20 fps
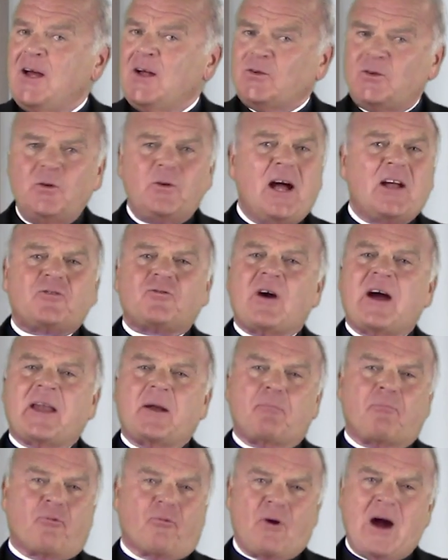Do not try
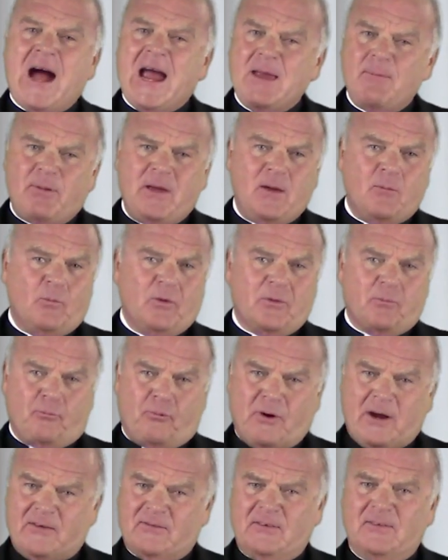to bribe Him with
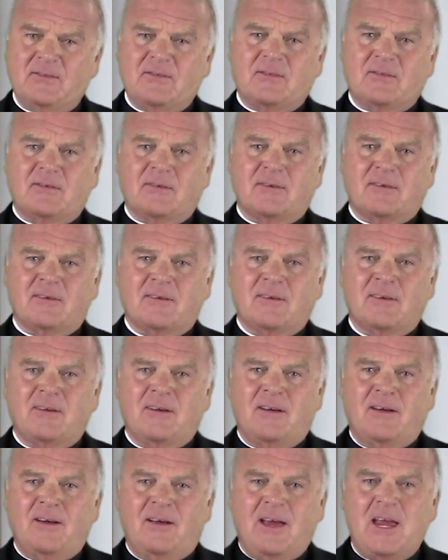presents.
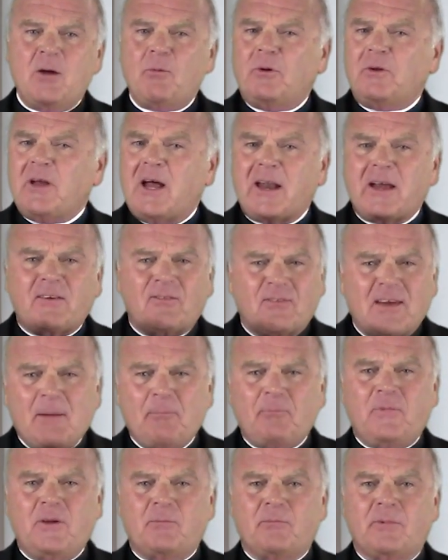He will not
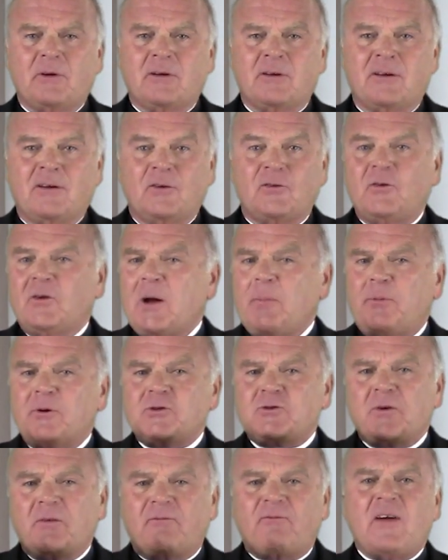accept them. Do not
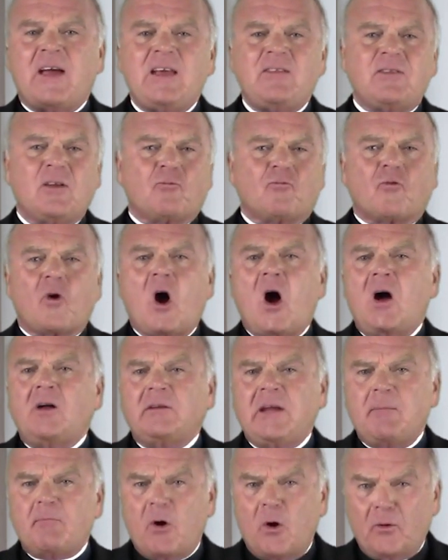put your faith in
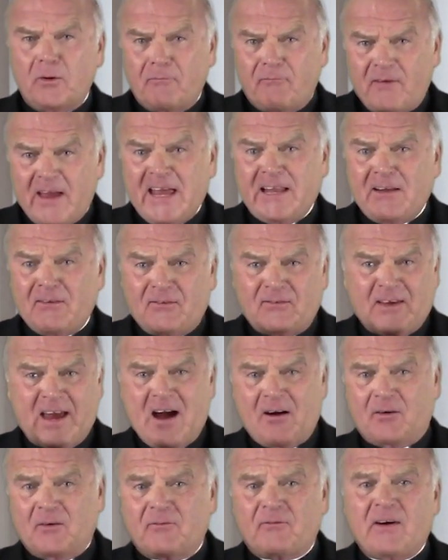wrongly motivated
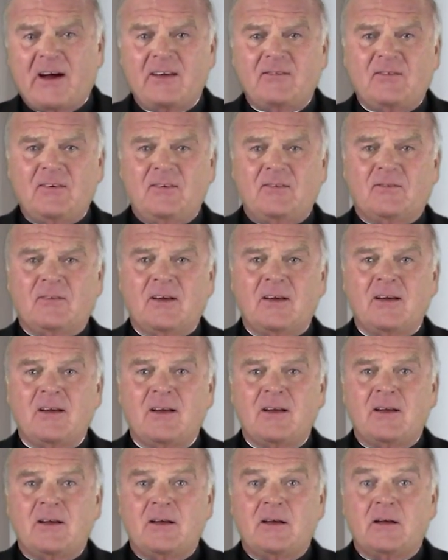sacrifices,
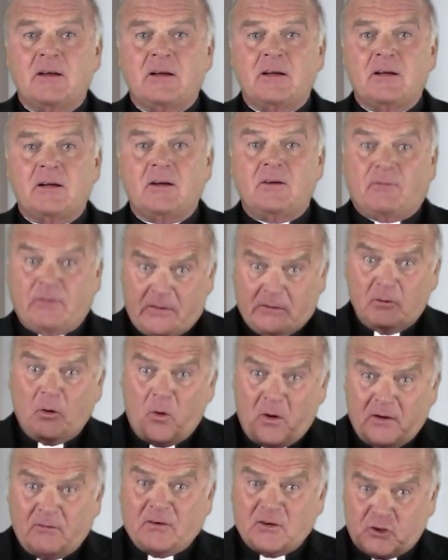for the
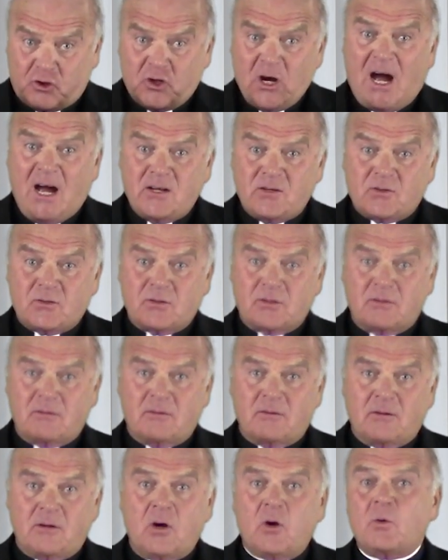Lord is a judge
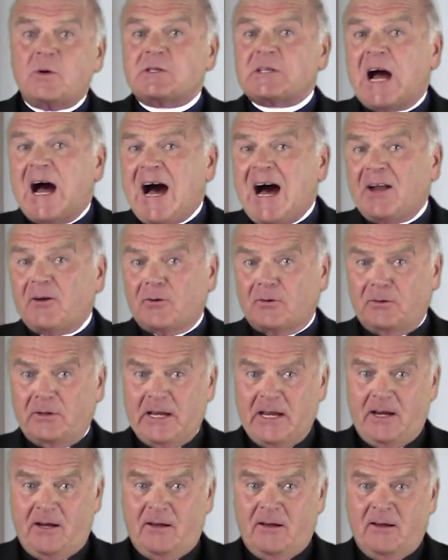who is
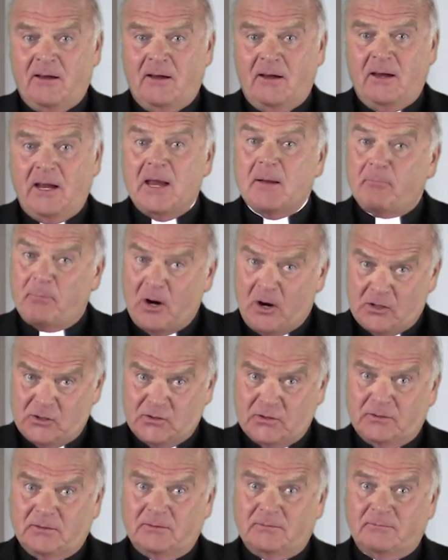utterly
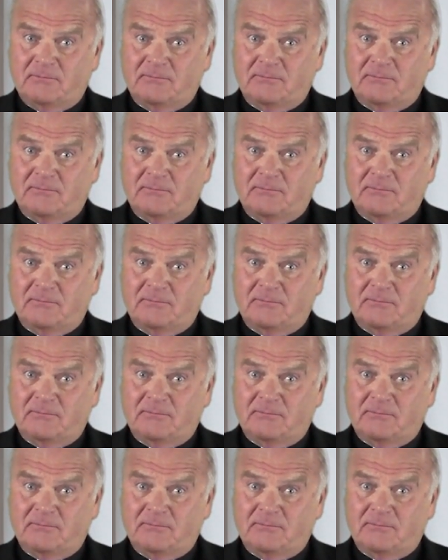impartial.